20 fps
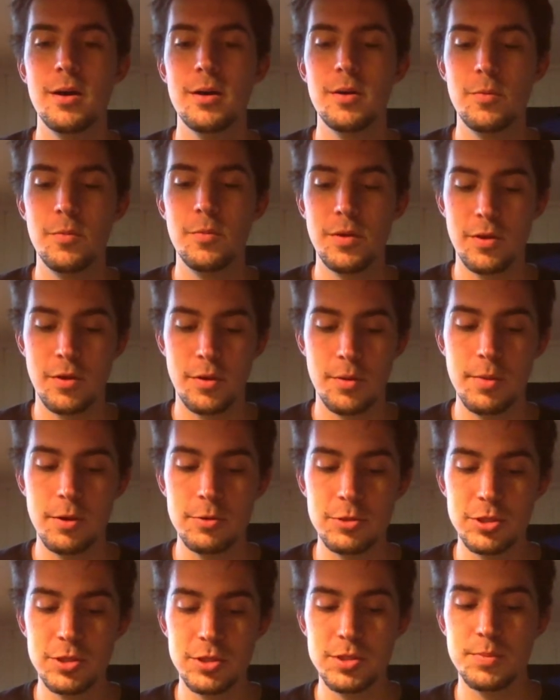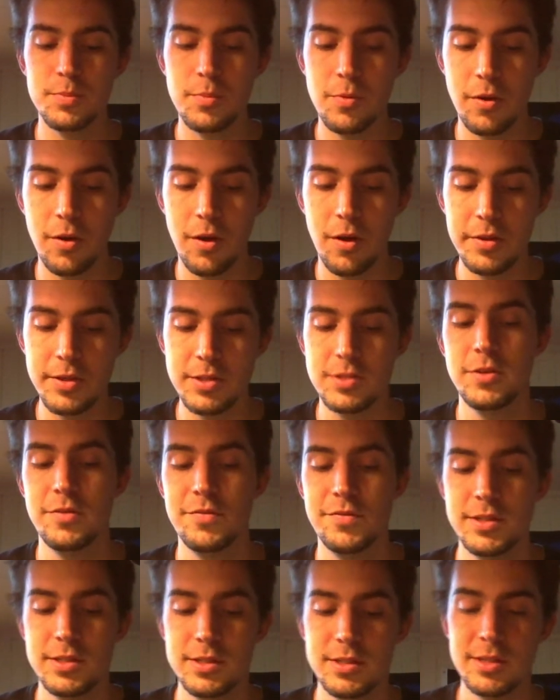with her emotions more on the
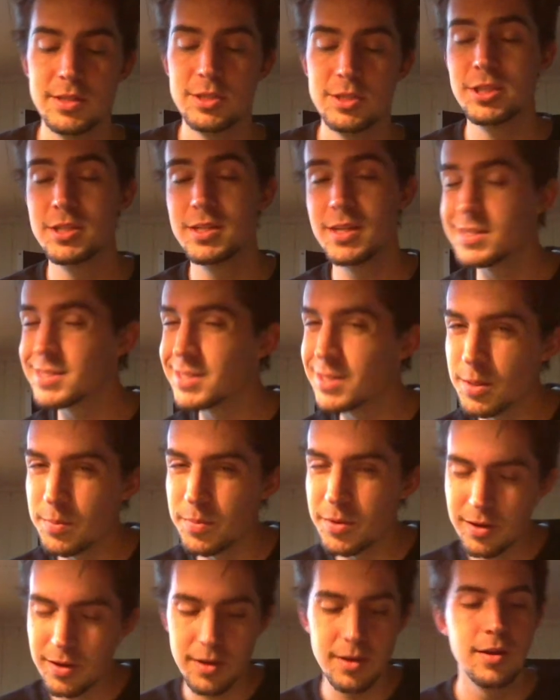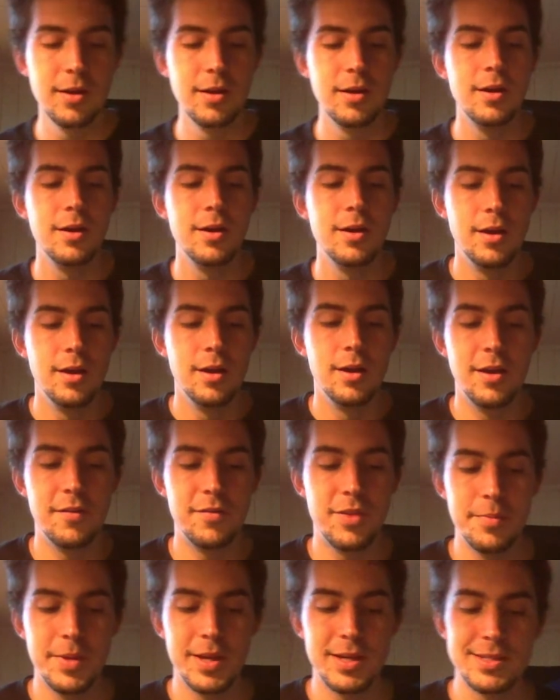surface than she does in the book, if
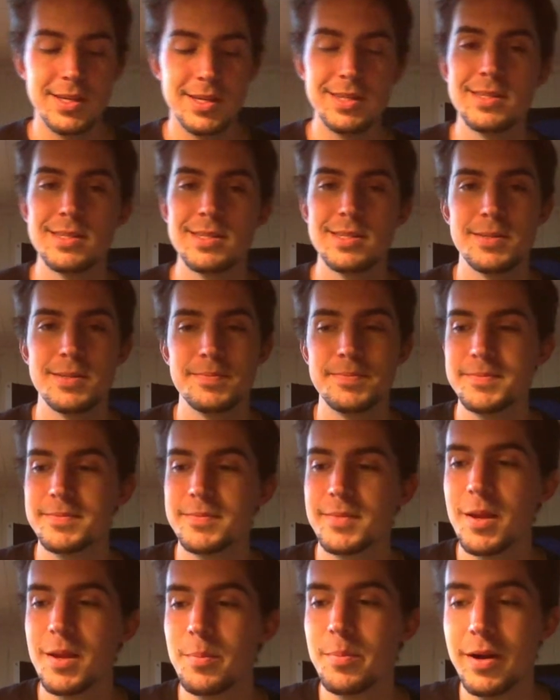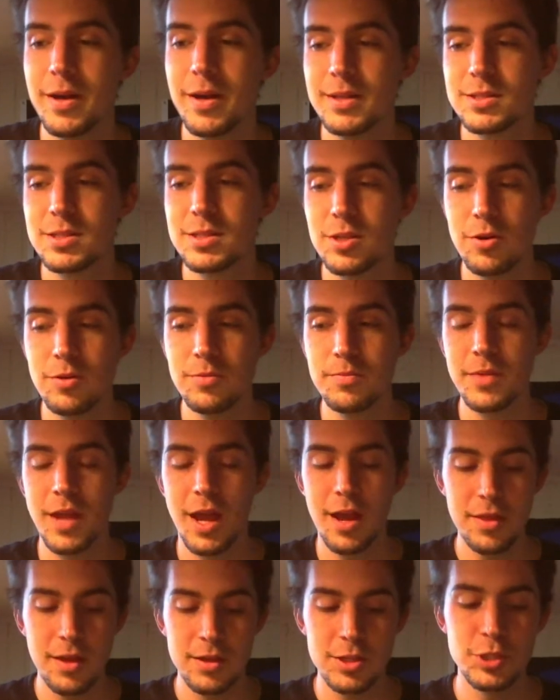that makes sense. But so
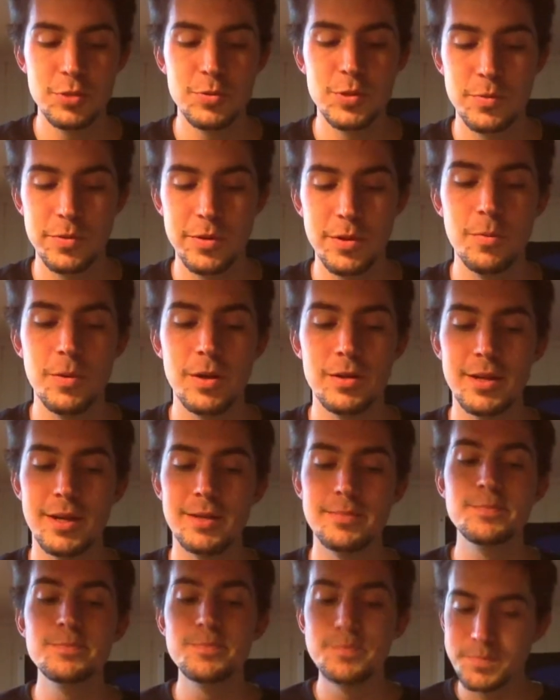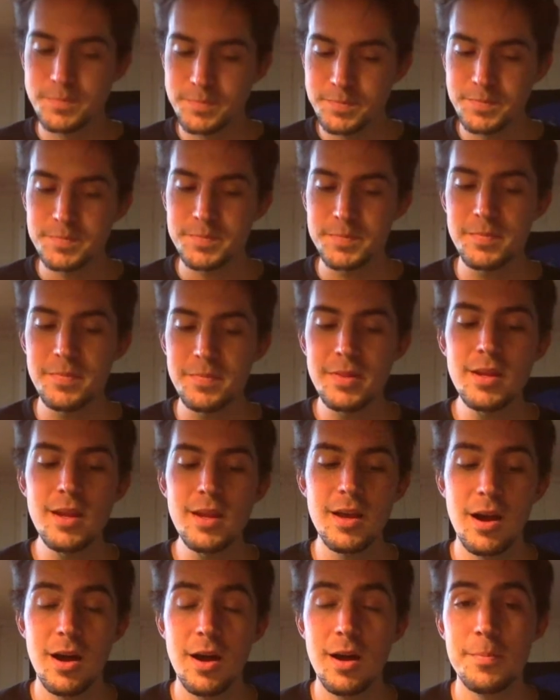I thought she was really well done.
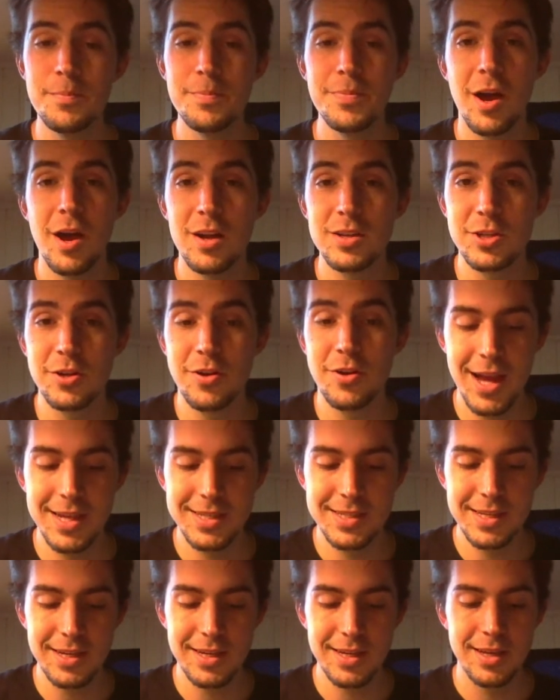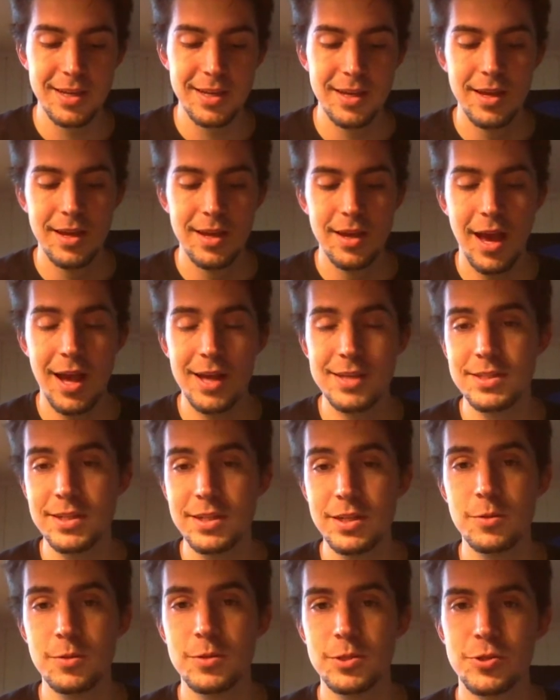Oscar Isaac as
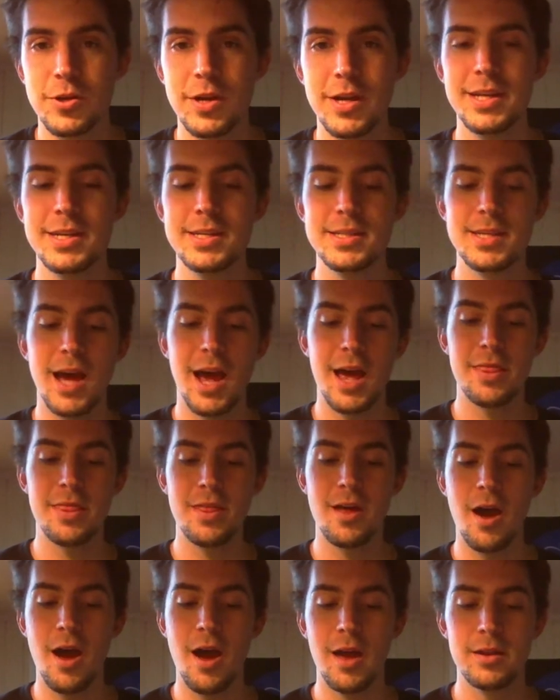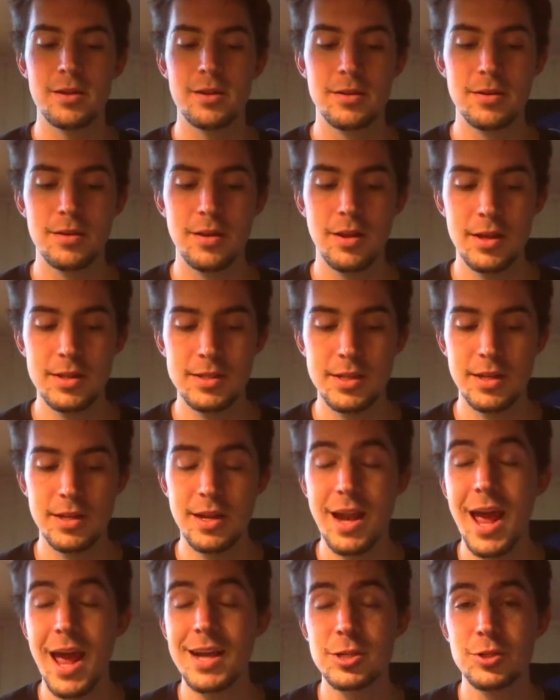Leto Atreides, I thought did an
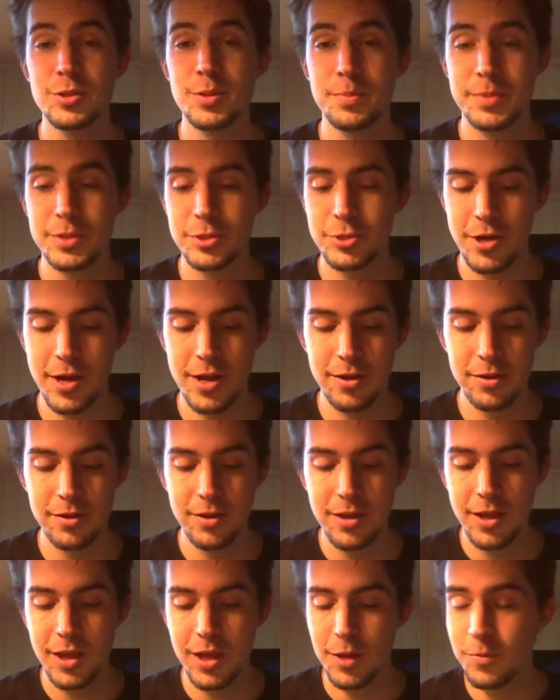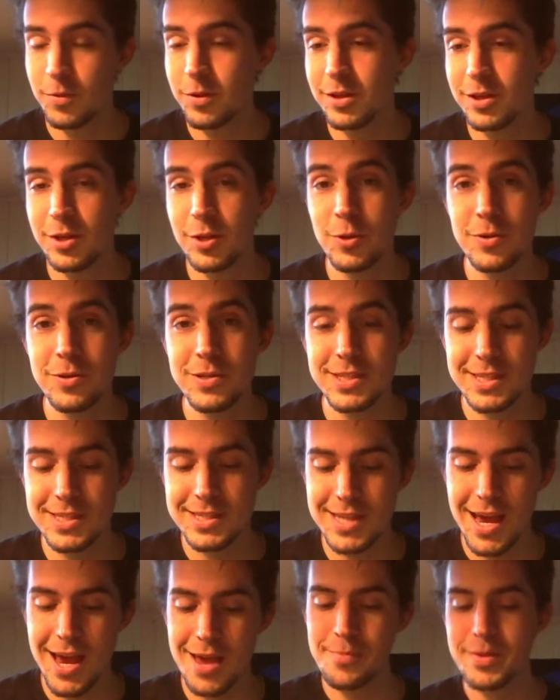excellent portrayal. He really knew his
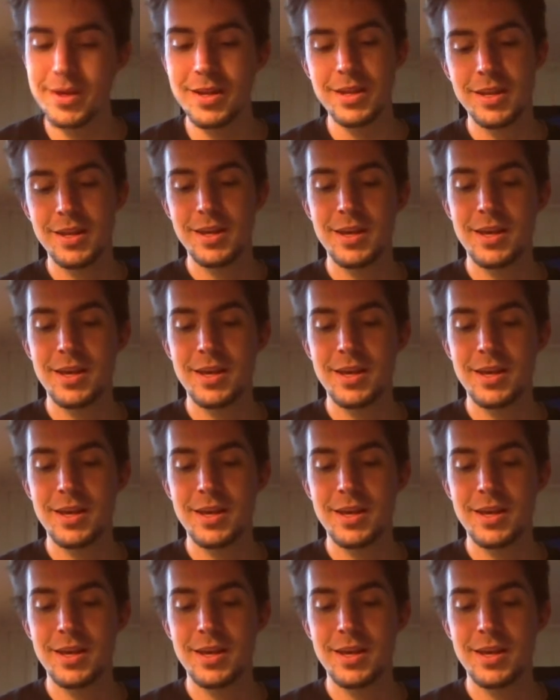assignment.